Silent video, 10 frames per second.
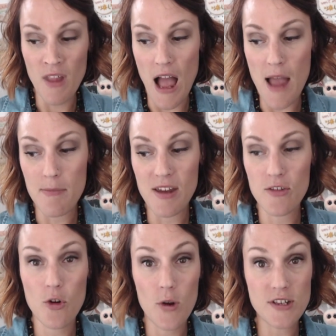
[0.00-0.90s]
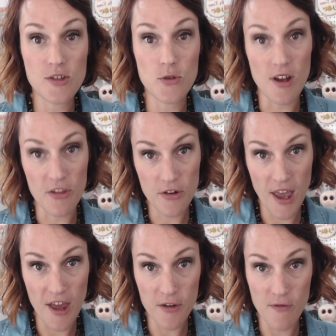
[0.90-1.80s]
I'm either going to do another
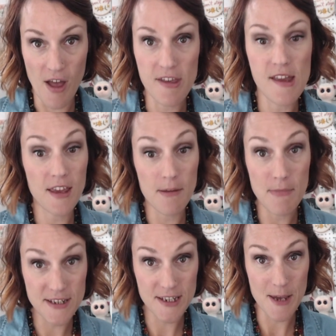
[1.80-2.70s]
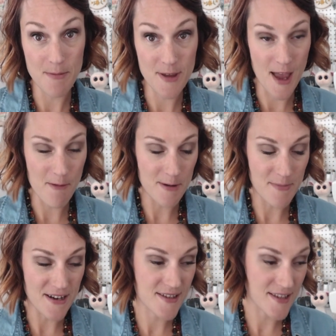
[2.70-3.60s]
Kettle Valley and commit to keeping that one
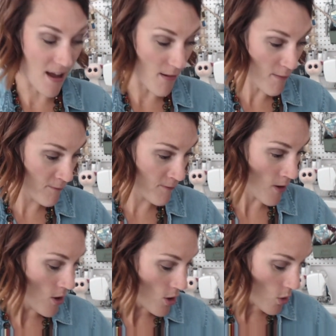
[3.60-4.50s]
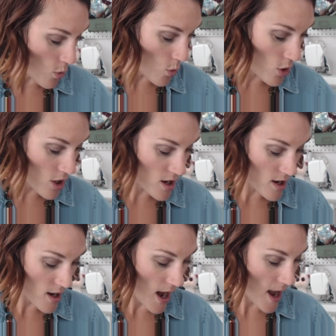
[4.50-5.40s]
myself,
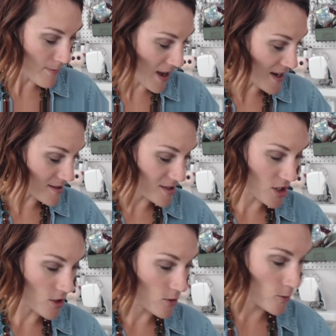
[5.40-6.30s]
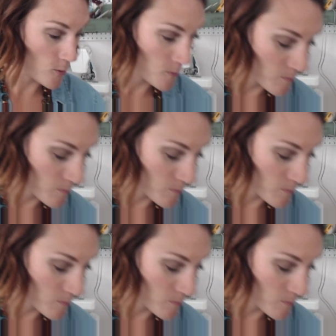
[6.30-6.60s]
or I might do